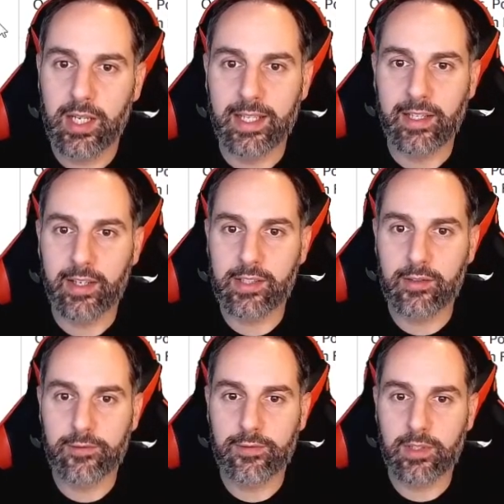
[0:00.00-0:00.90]
and the
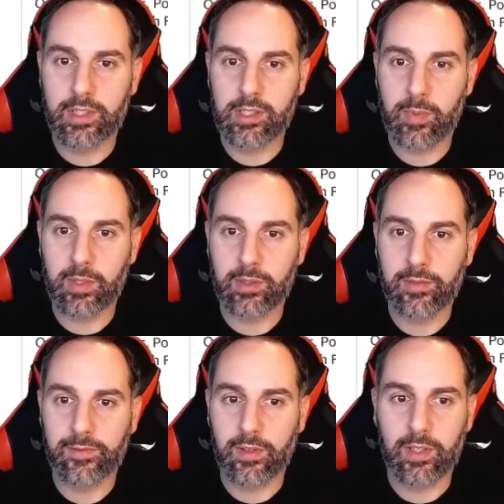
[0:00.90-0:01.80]
reason for this
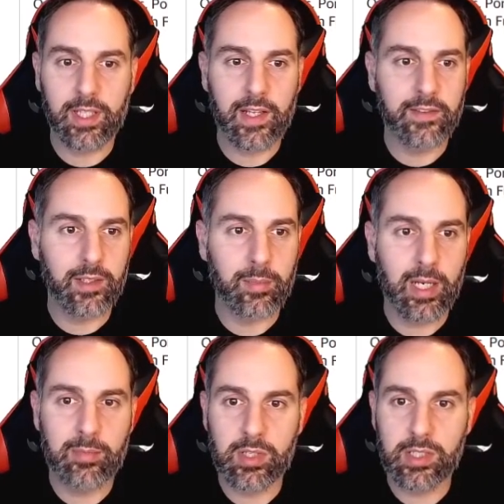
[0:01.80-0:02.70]
product for not having the
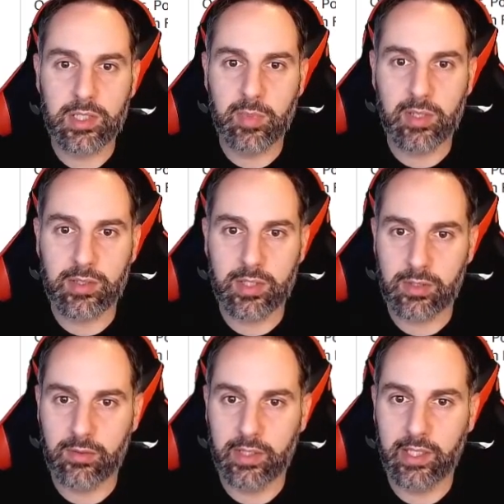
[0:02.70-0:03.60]
Buy Box is because
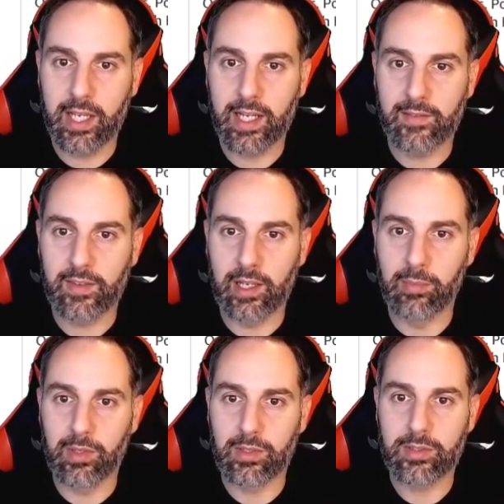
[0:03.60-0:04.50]
it's currently unavailable.